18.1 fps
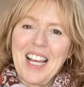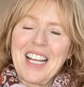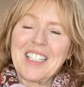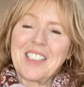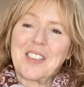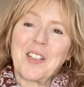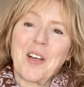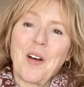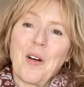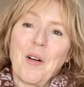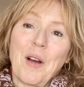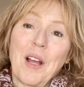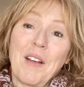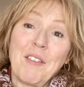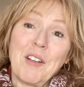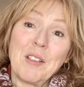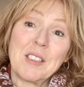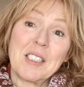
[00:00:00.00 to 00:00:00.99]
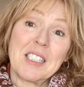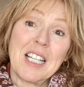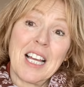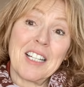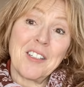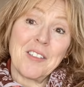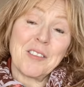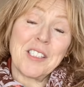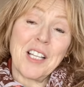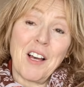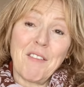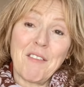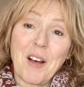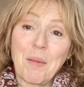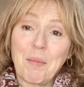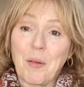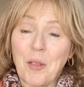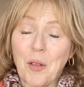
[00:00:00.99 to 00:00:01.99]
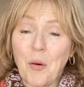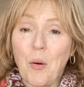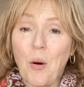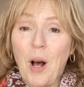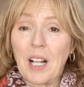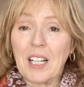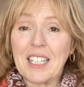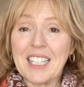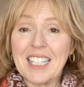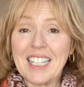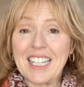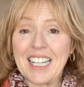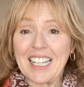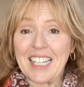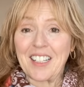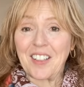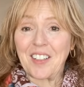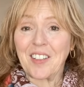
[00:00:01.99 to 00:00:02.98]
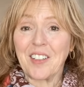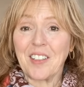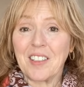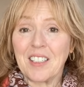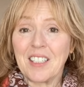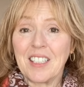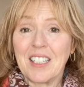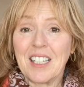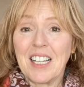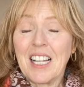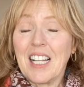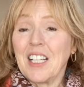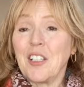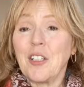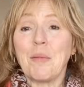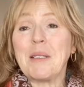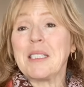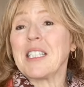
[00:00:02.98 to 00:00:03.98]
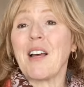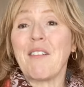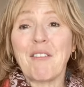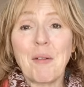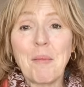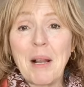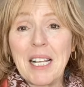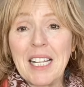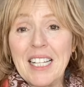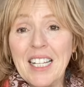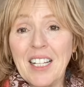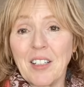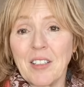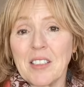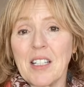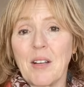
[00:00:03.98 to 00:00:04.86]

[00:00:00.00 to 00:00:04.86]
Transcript: So if you set yourself up with quality gear, you'll be set for many years.